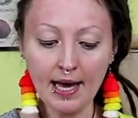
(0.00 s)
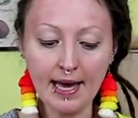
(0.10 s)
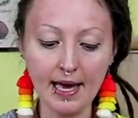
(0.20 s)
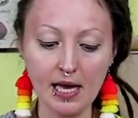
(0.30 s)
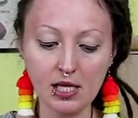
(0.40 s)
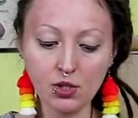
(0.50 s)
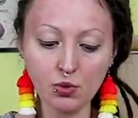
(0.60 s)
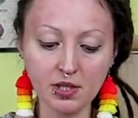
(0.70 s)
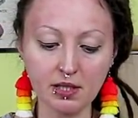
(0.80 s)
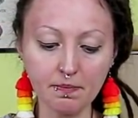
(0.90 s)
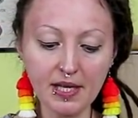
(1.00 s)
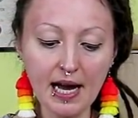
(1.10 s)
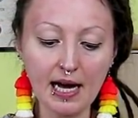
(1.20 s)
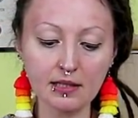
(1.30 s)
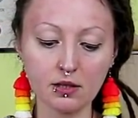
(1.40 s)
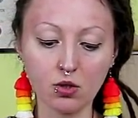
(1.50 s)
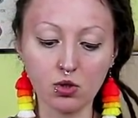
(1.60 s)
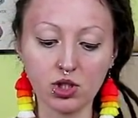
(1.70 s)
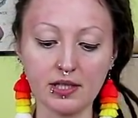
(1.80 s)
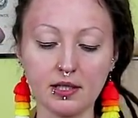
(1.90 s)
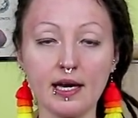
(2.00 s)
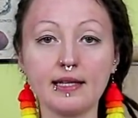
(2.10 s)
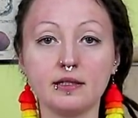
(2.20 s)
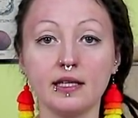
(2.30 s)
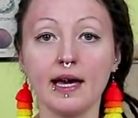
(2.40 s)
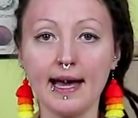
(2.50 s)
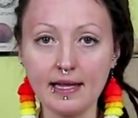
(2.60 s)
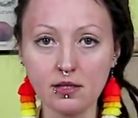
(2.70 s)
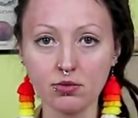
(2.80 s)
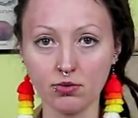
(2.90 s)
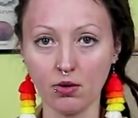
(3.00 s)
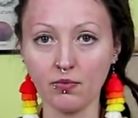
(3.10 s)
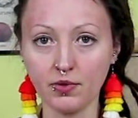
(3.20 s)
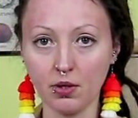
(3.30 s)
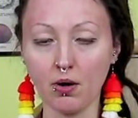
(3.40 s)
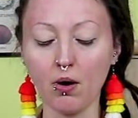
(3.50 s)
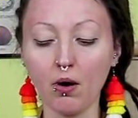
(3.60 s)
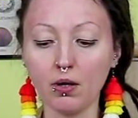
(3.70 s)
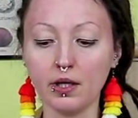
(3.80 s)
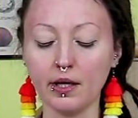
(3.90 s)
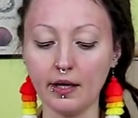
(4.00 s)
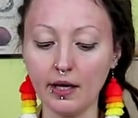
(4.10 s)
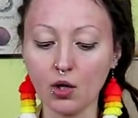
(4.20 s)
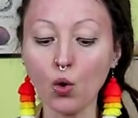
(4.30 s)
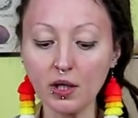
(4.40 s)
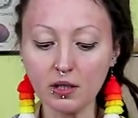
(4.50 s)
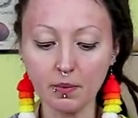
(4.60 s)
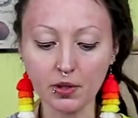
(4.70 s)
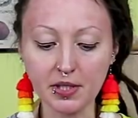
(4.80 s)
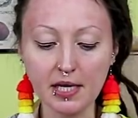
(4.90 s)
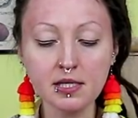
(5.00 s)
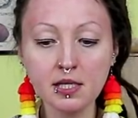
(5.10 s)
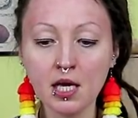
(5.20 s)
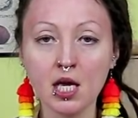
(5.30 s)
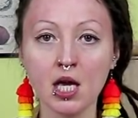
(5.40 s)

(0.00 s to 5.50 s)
And you simply add the courgette at the end of your cooking process,